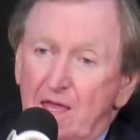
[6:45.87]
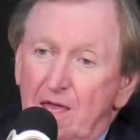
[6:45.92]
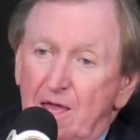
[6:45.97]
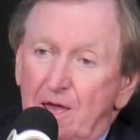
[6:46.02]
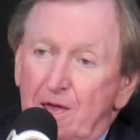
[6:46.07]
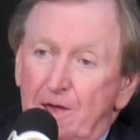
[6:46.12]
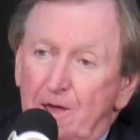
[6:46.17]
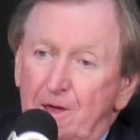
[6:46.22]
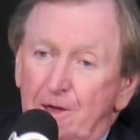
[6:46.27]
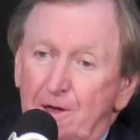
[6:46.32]

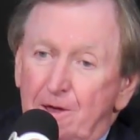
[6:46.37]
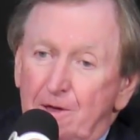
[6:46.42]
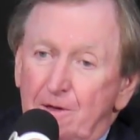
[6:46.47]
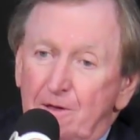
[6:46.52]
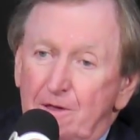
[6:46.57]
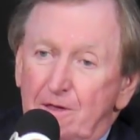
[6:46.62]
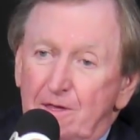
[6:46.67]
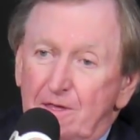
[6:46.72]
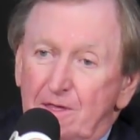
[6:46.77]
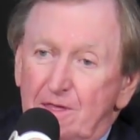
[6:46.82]

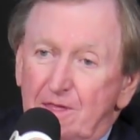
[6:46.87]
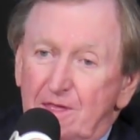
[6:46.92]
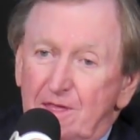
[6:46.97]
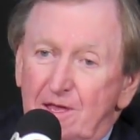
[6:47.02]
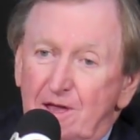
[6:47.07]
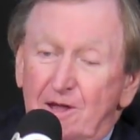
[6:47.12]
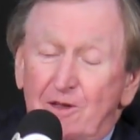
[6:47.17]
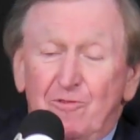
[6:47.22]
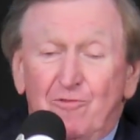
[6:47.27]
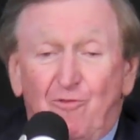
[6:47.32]

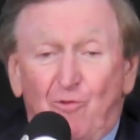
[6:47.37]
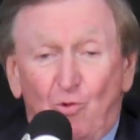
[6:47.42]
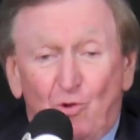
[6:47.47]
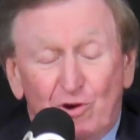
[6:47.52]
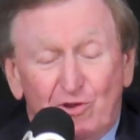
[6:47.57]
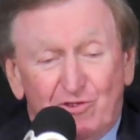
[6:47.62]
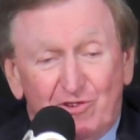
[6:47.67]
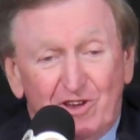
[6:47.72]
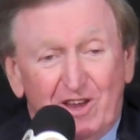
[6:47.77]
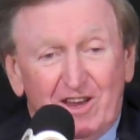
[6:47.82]

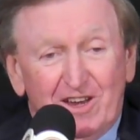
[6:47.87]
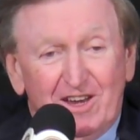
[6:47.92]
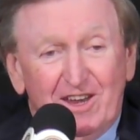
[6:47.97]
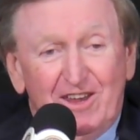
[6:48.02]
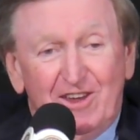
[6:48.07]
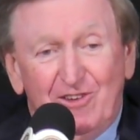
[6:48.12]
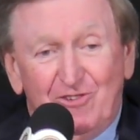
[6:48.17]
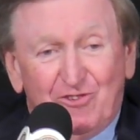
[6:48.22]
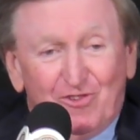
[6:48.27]
Unfortunately